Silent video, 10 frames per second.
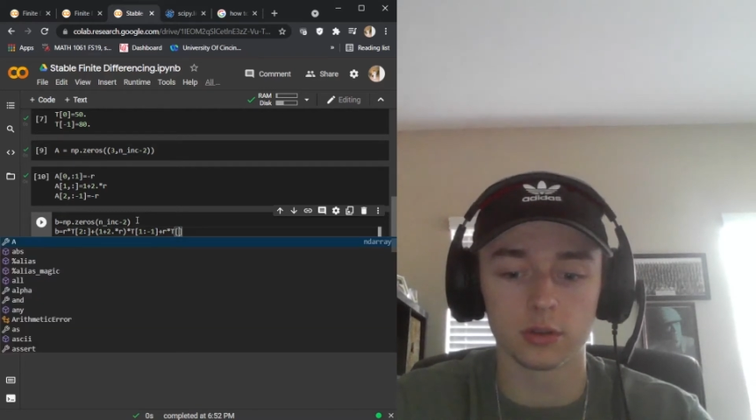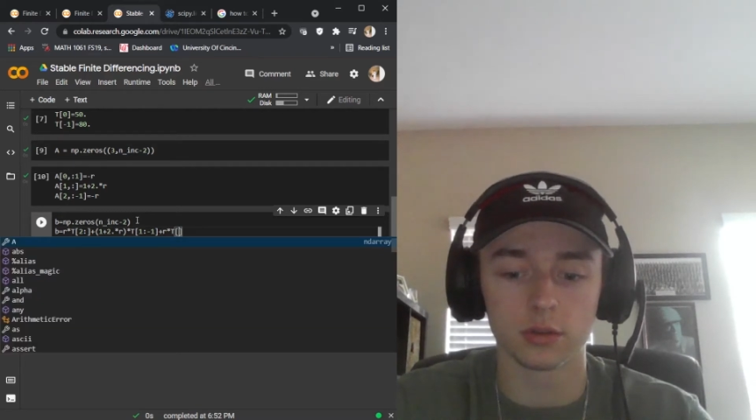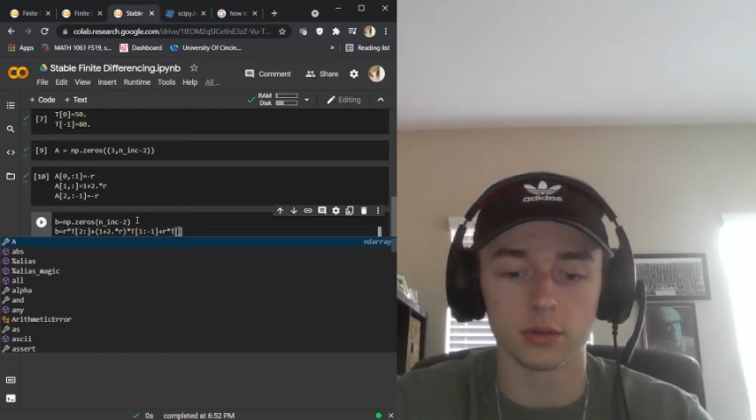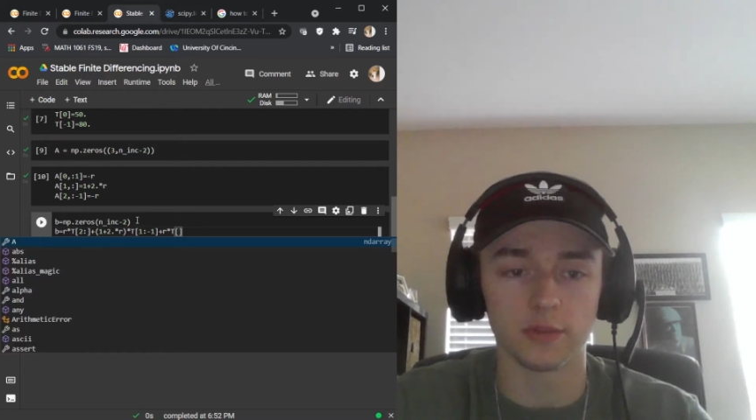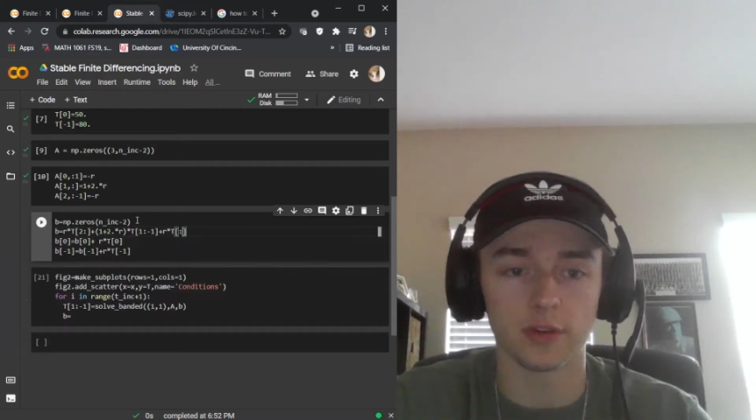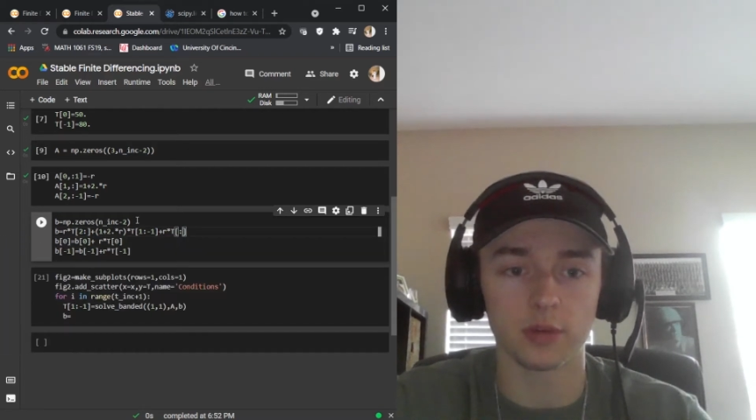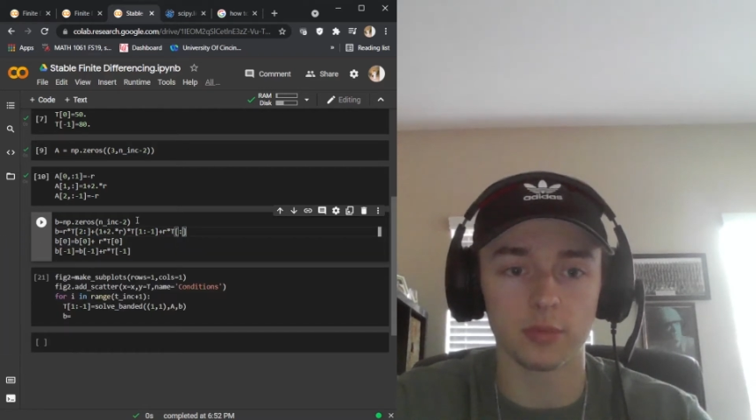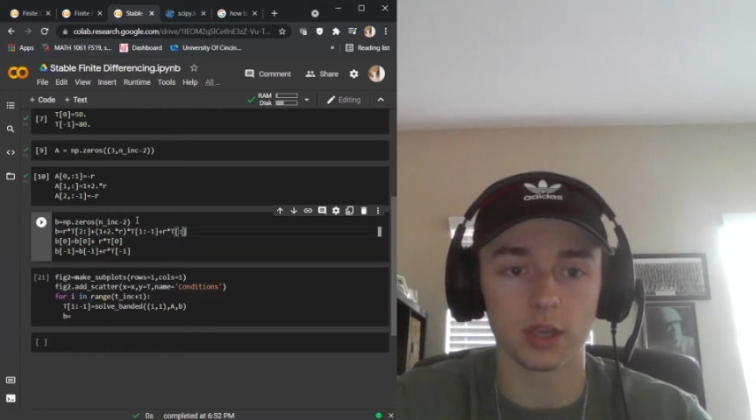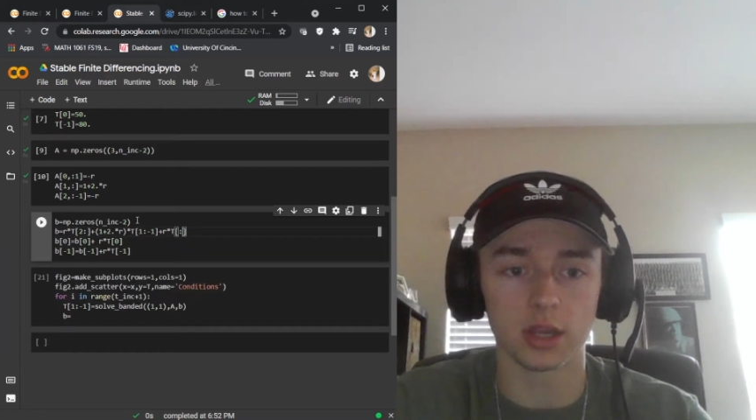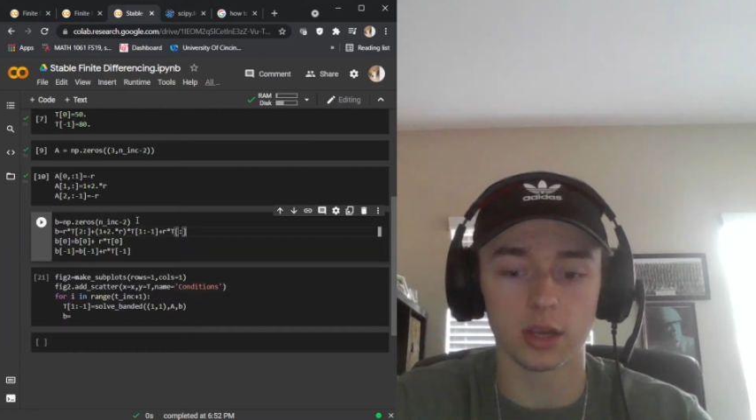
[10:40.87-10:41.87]
the very
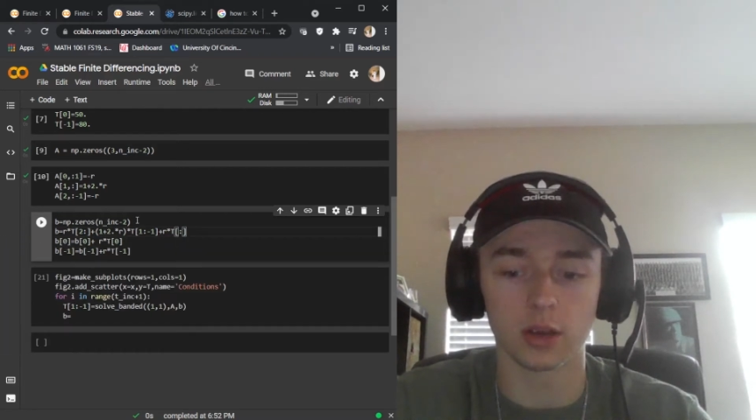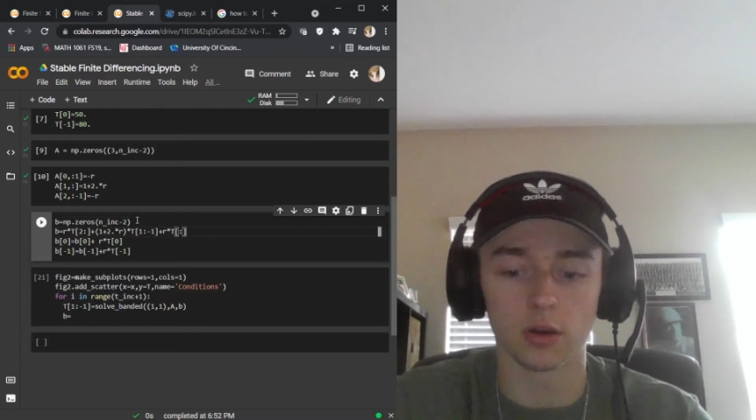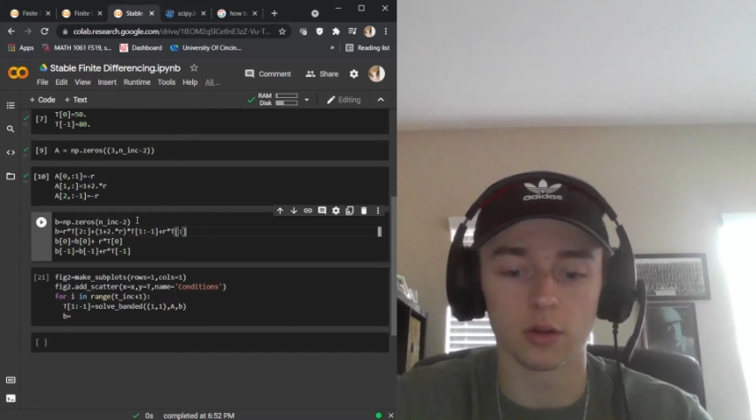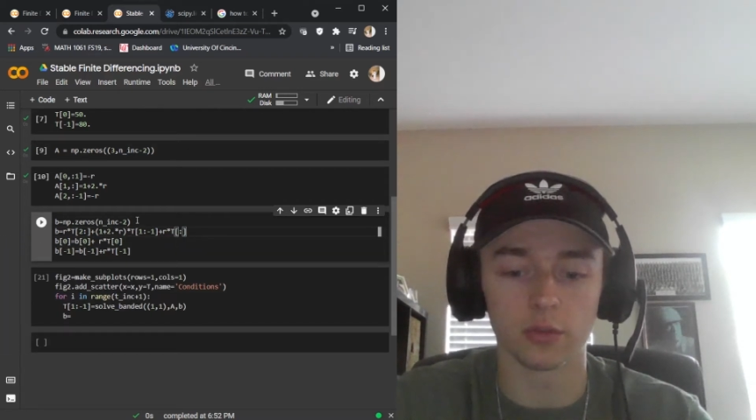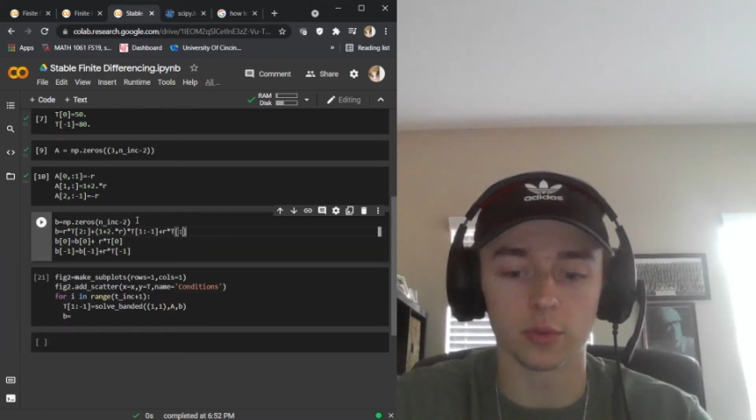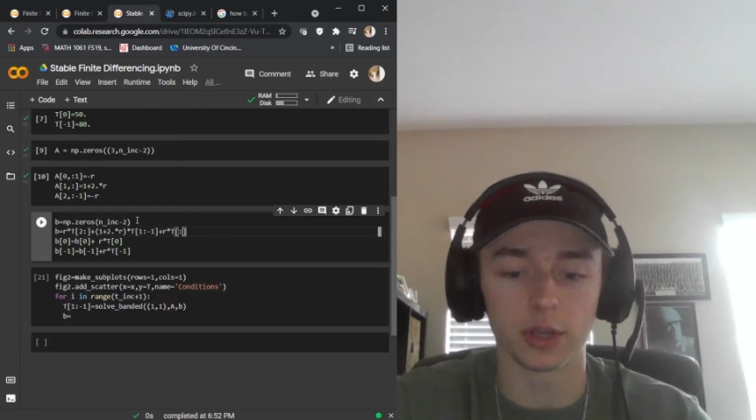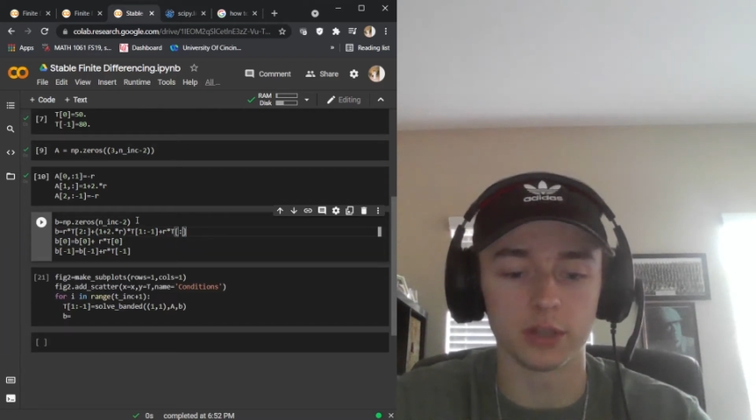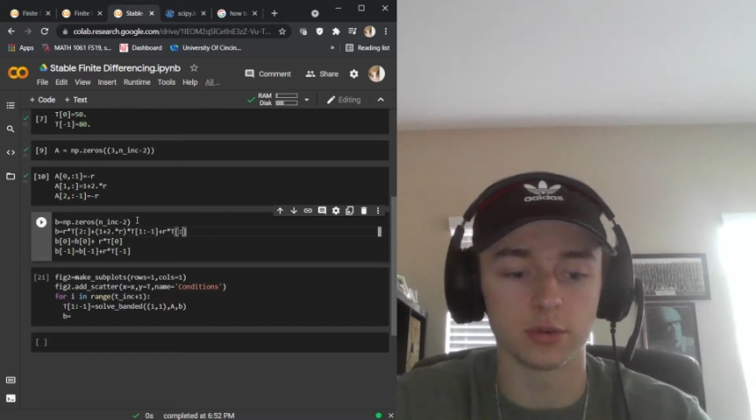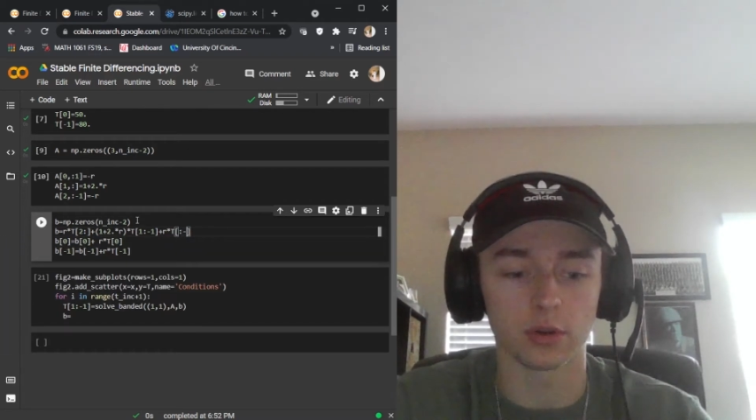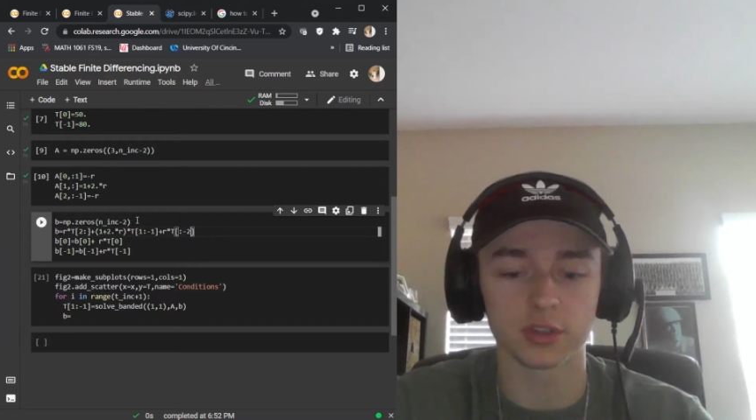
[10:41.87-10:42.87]
beginning all the way to our